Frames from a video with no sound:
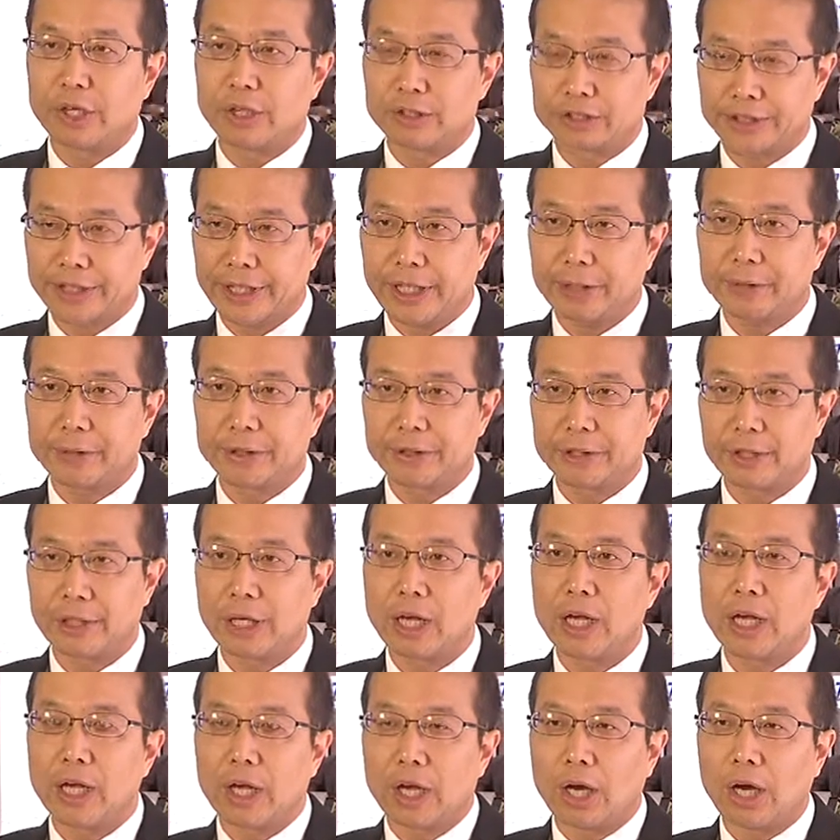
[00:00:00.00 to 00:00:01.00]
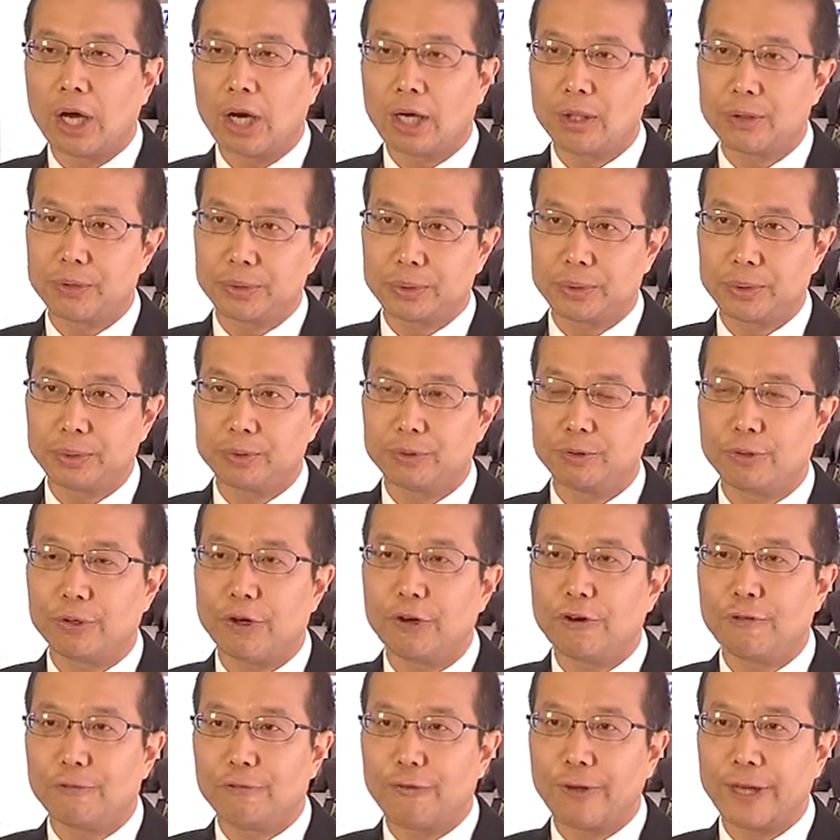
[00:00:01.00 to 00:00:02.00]
seriously how to
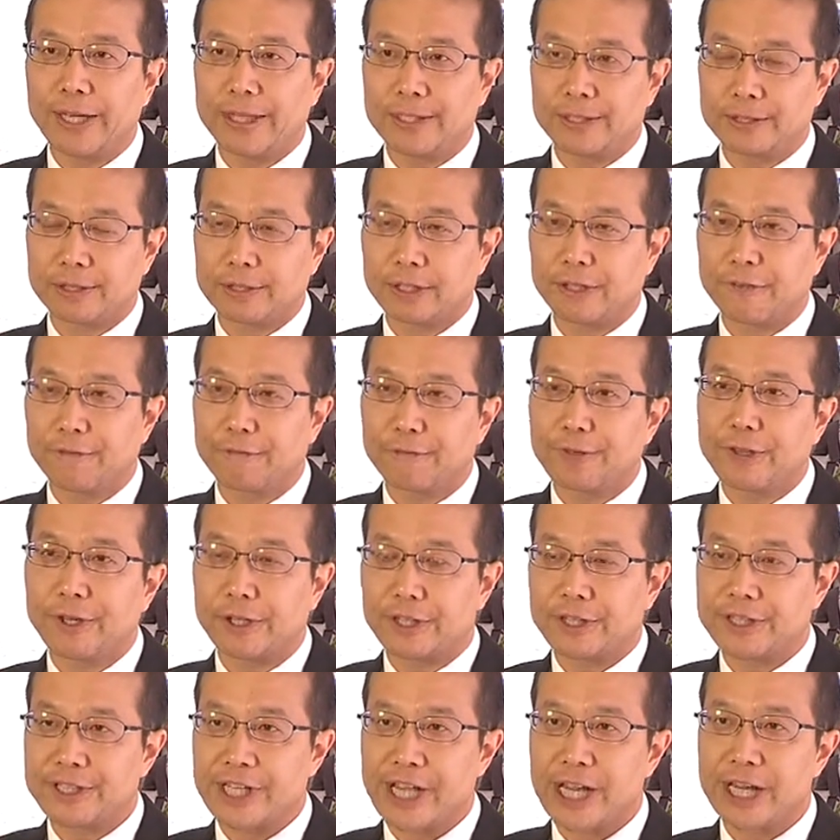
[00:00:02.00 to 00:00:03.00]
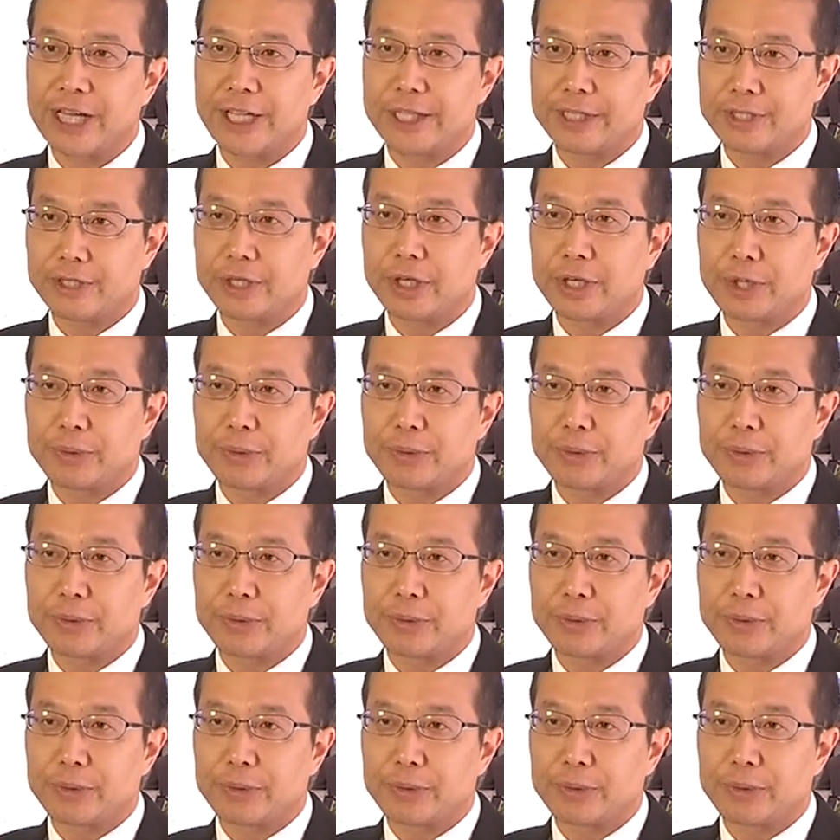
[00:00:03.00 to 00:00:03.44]
face the fierce challenge